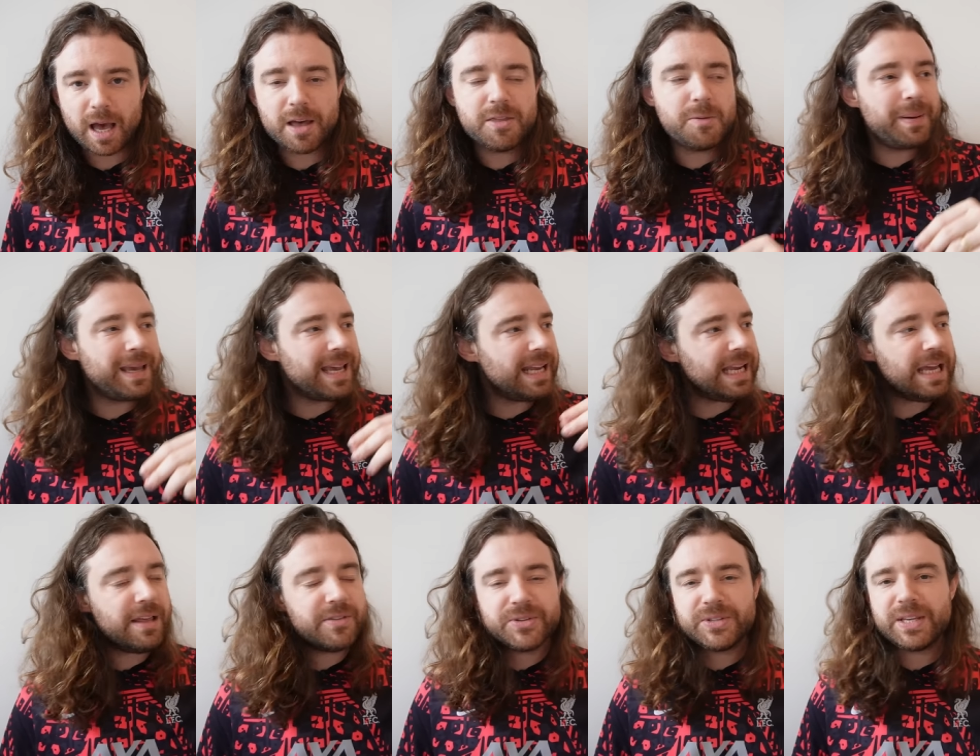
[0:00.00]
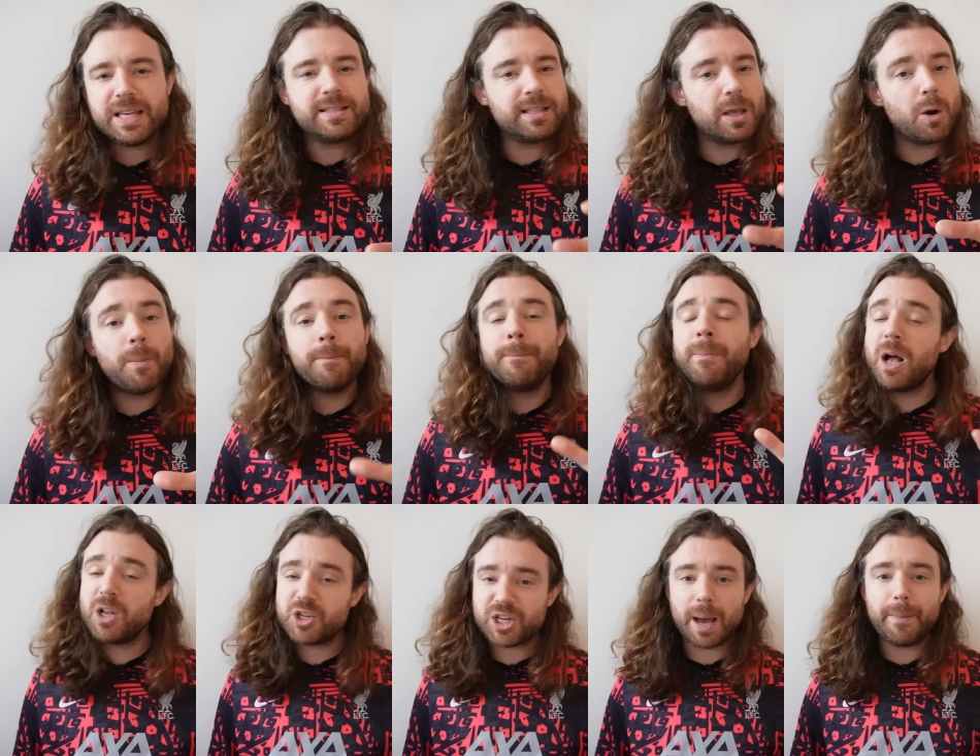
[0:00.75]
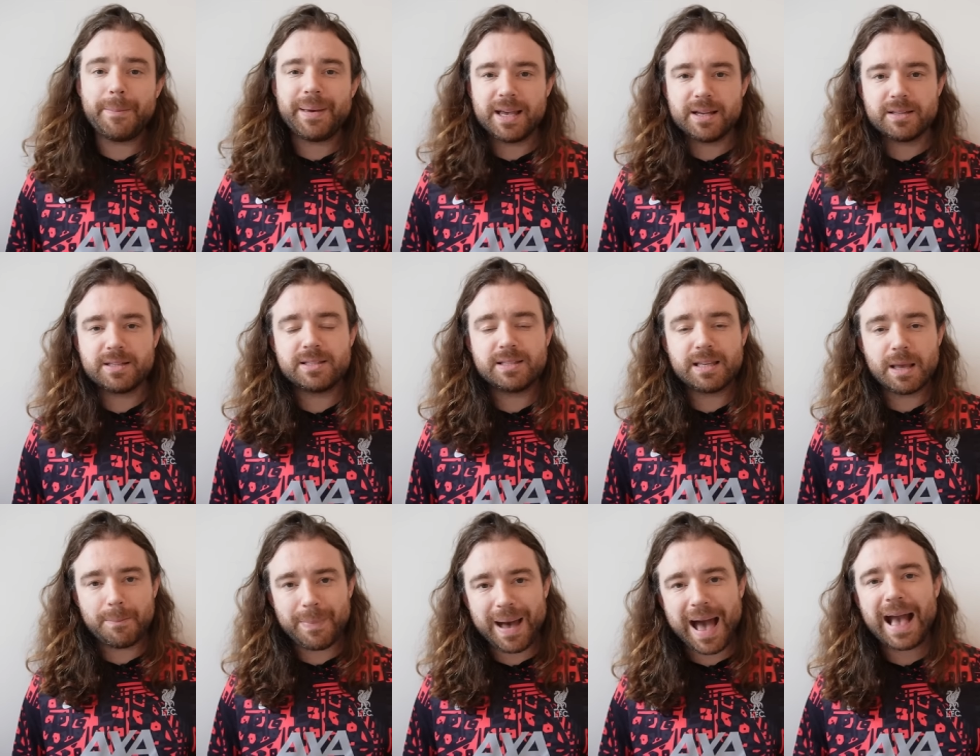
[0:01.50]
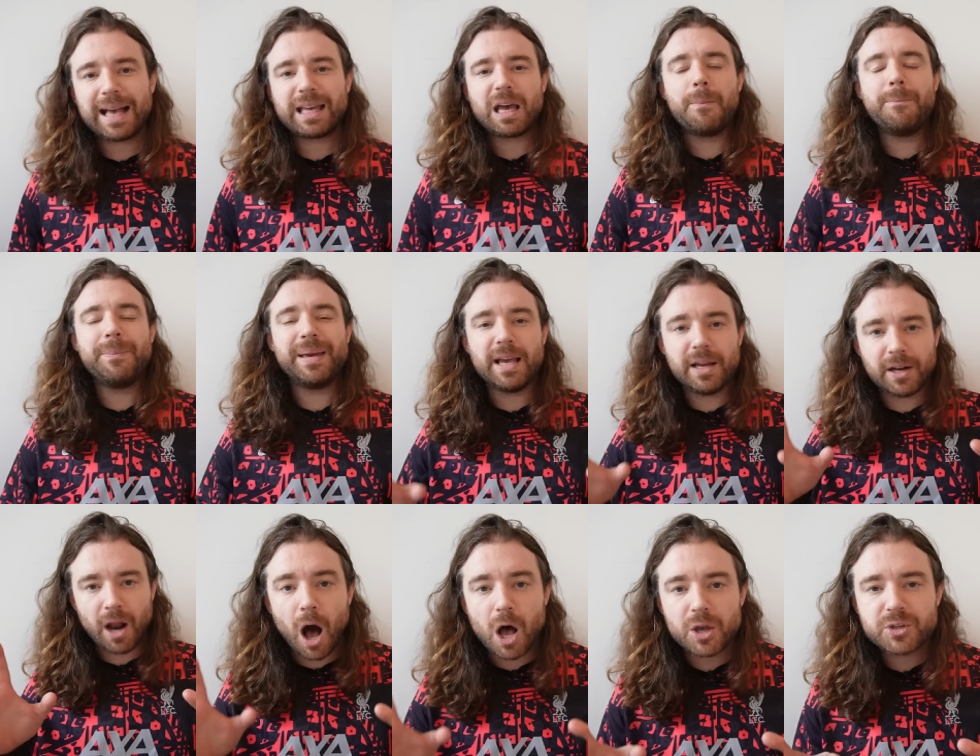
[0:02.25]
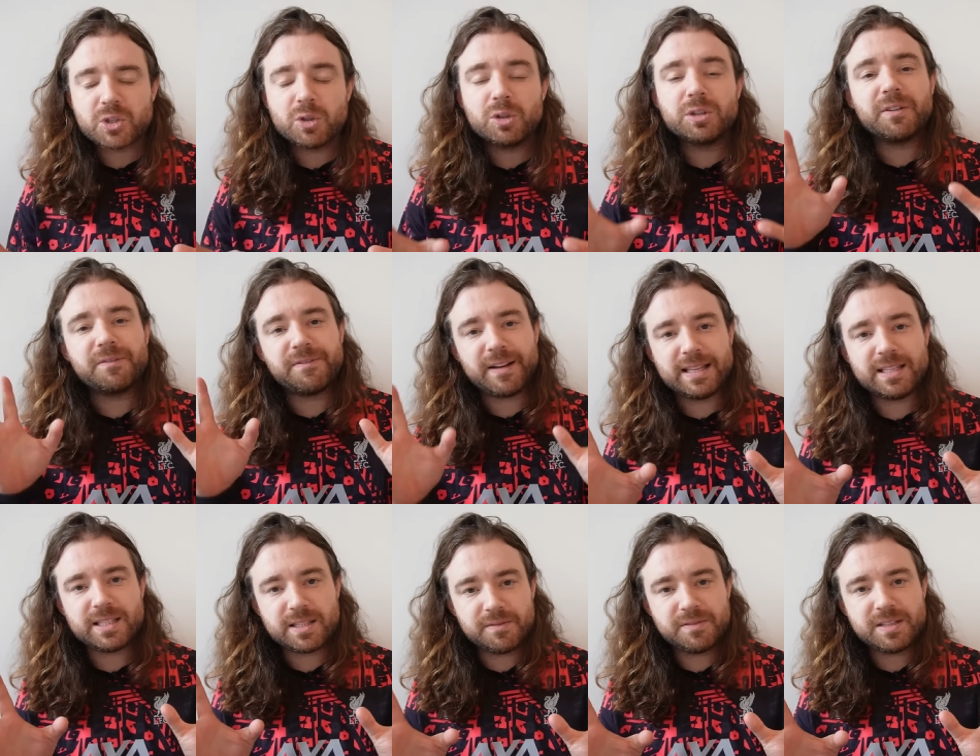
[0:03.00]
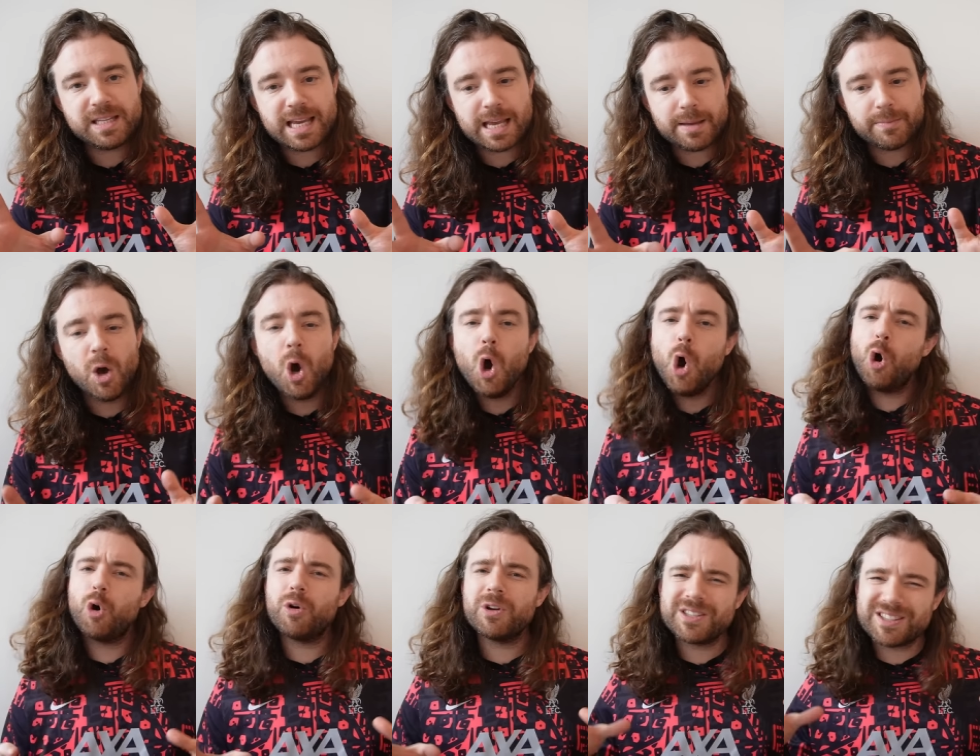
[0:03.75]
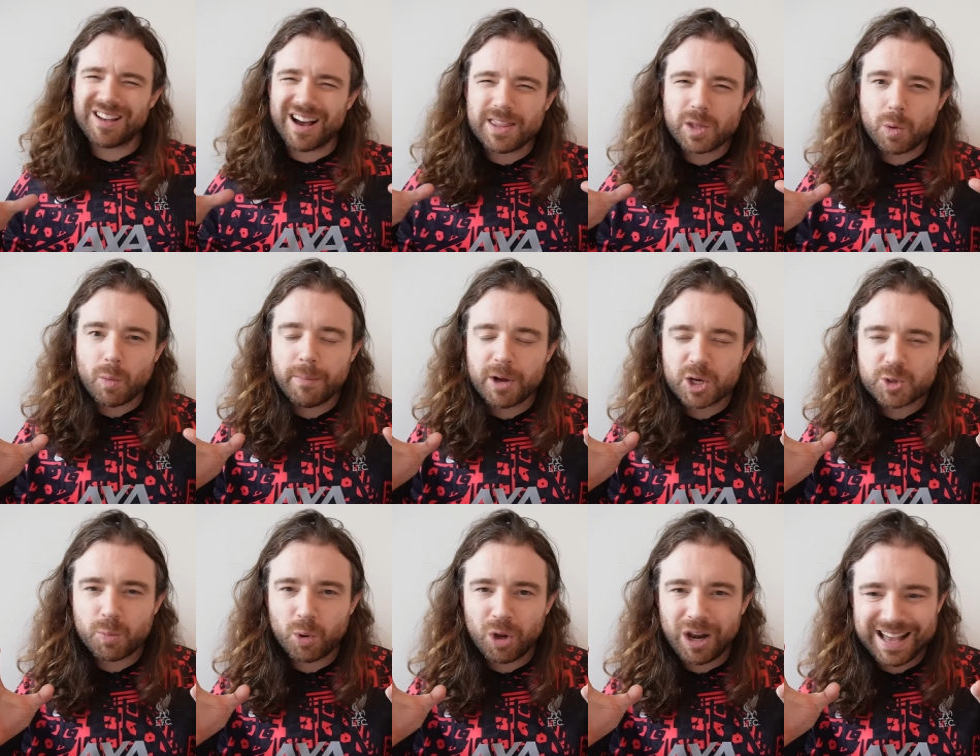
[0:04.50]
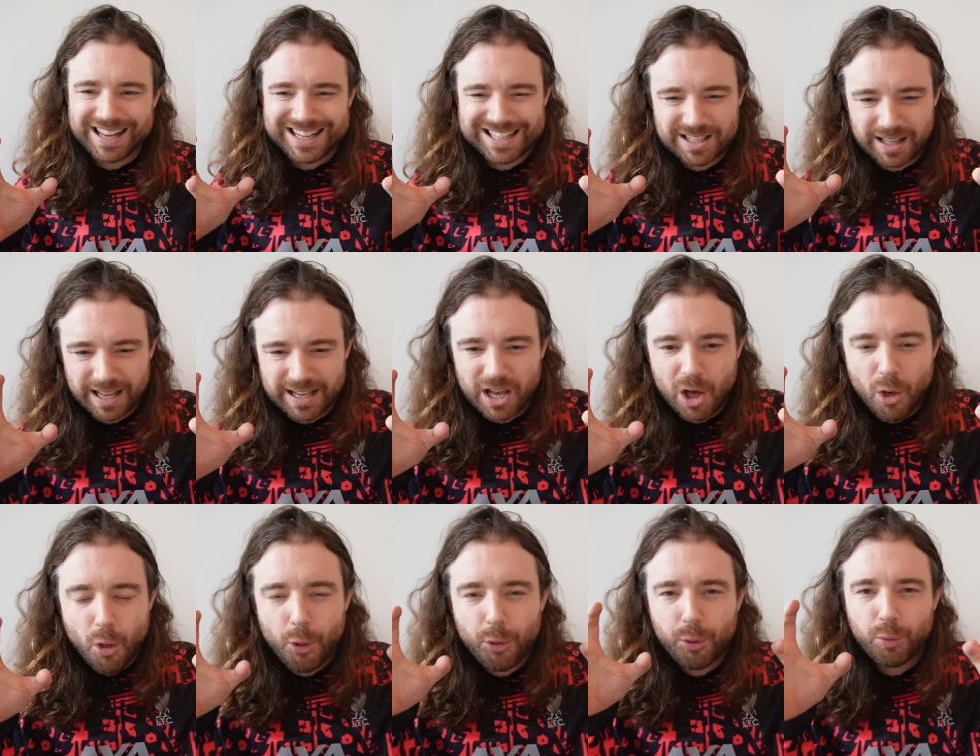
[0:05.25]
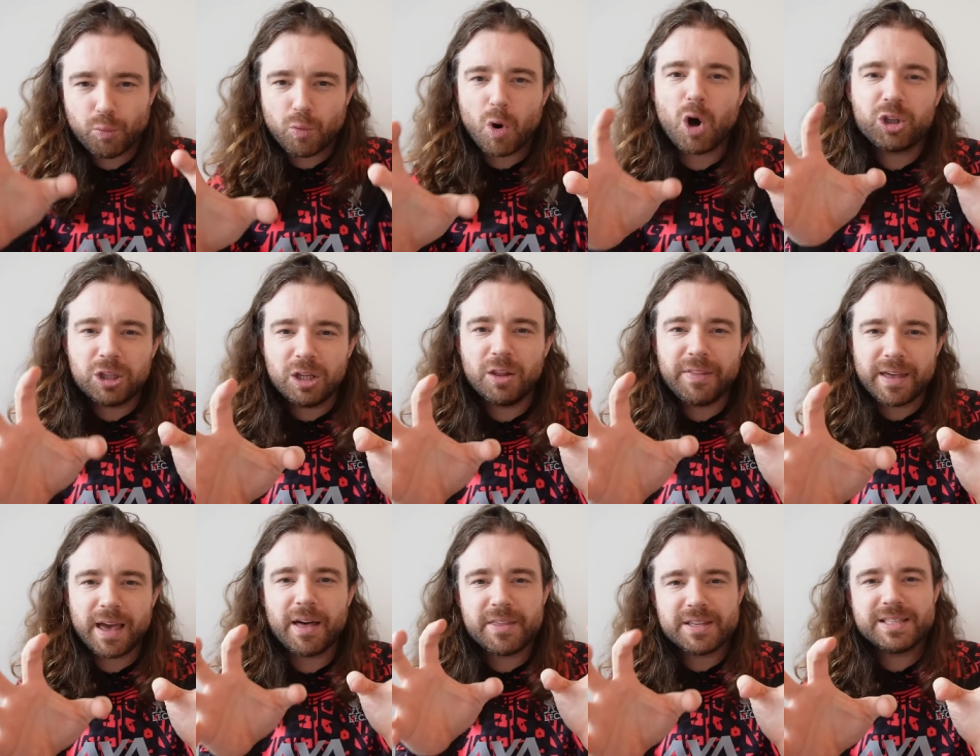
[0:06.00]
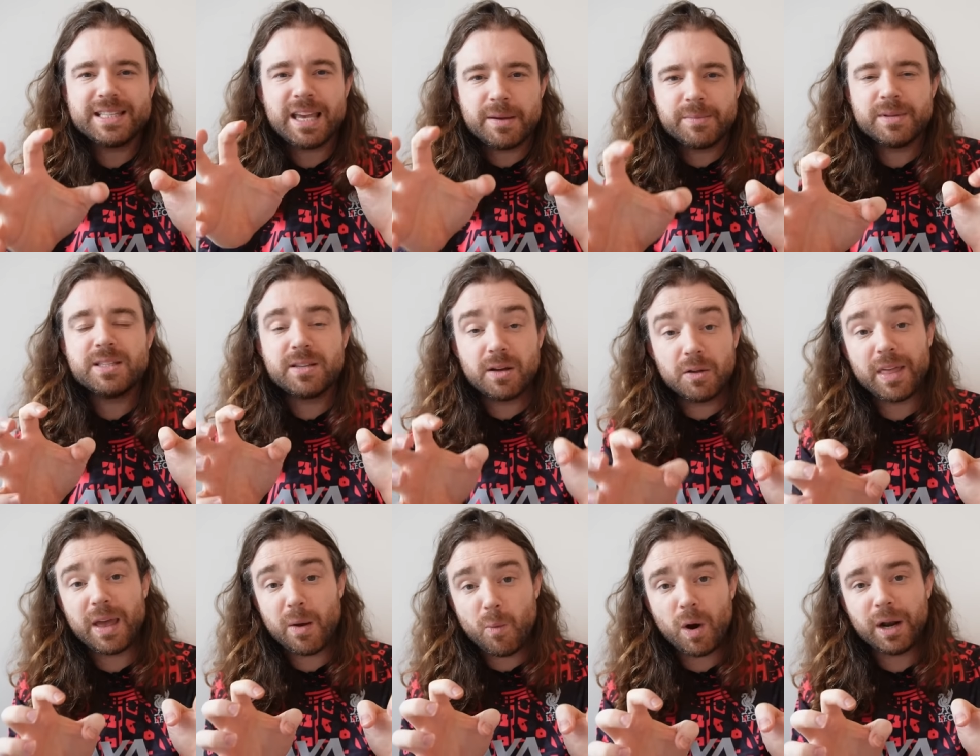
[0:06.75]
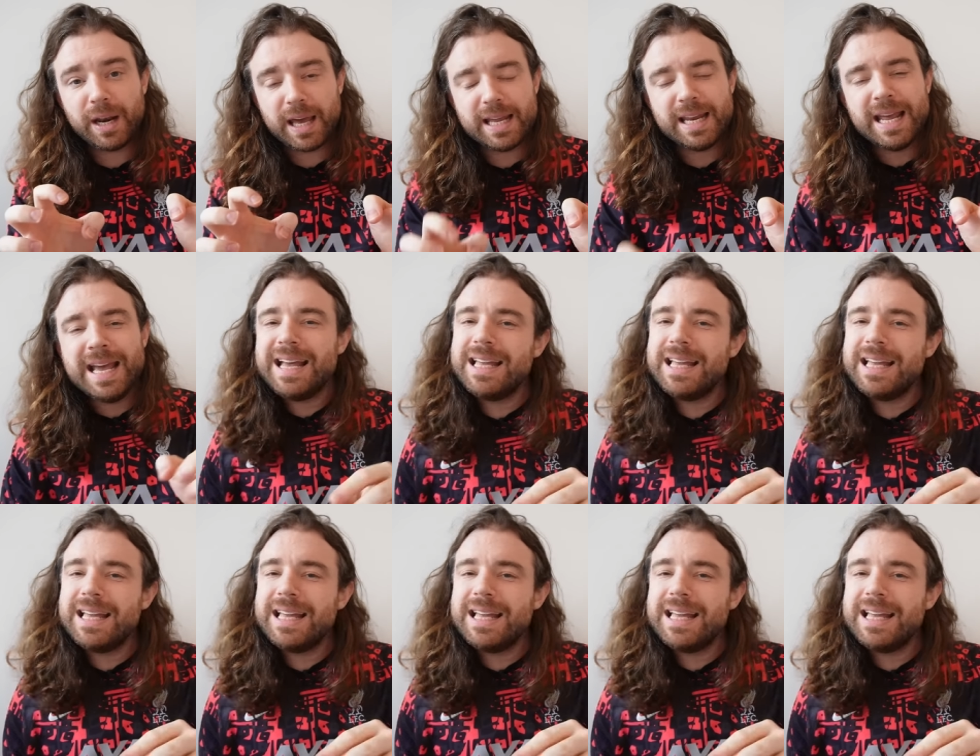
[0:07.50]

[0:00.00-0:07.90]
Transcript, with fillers: At the beginning of the season, they were much happier to sit back and be an Arsenal defensive team or a side that were much more likely to like throttle the other team until they won it.